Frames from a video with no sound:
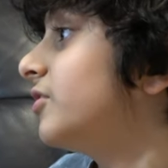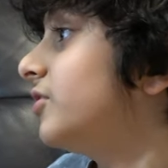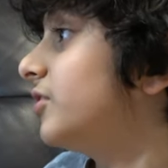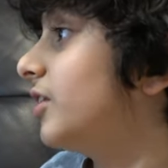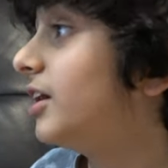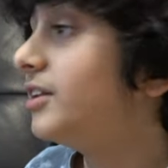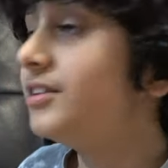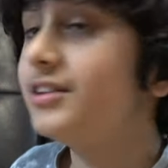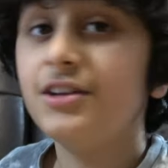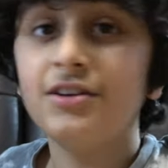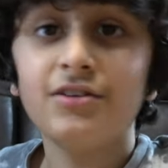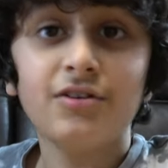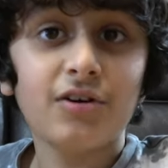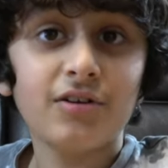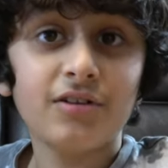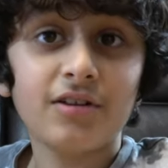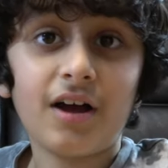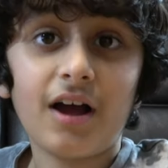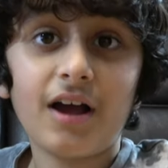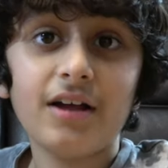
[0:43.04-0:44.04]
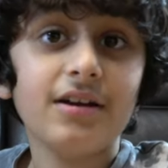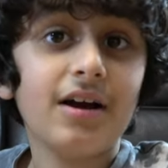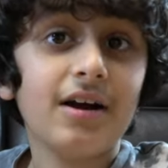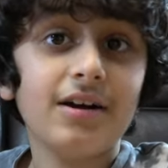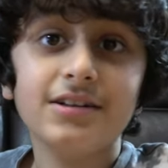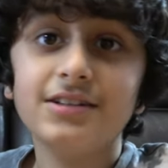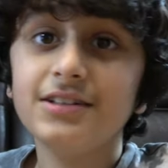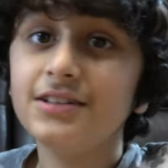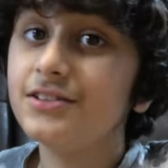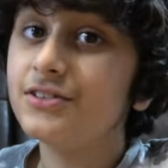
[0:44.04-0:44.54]
Yeah,
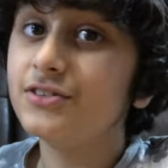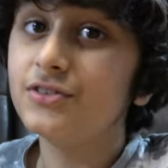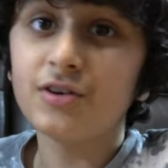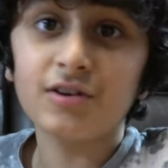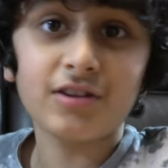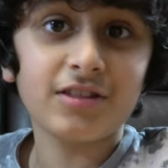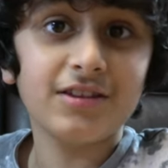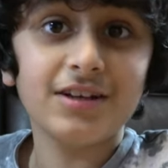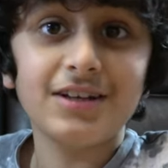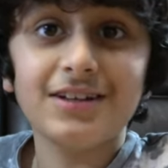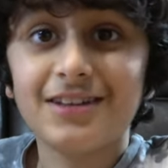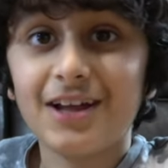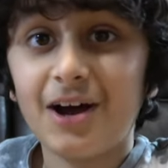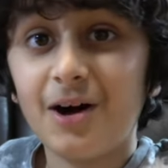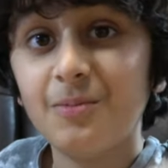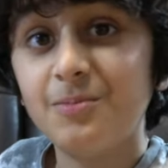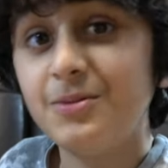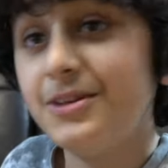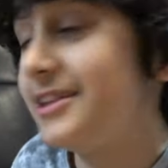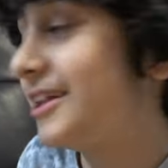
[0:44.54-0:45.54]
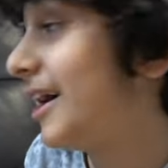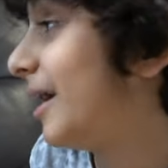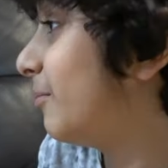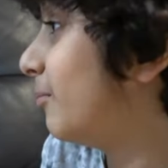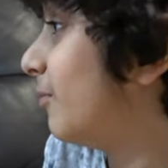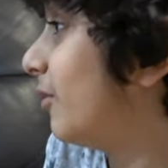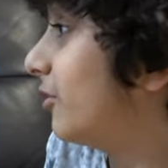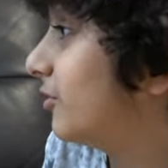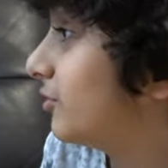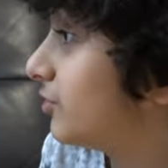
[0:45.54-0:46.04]
I did not think that would be that
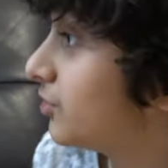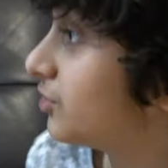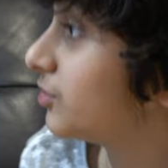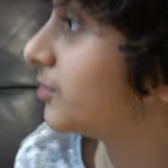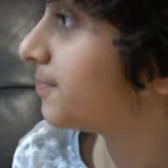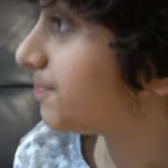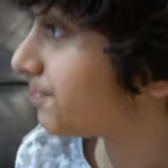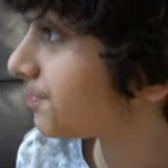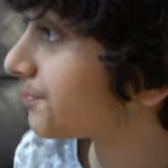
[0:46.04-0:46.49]
much.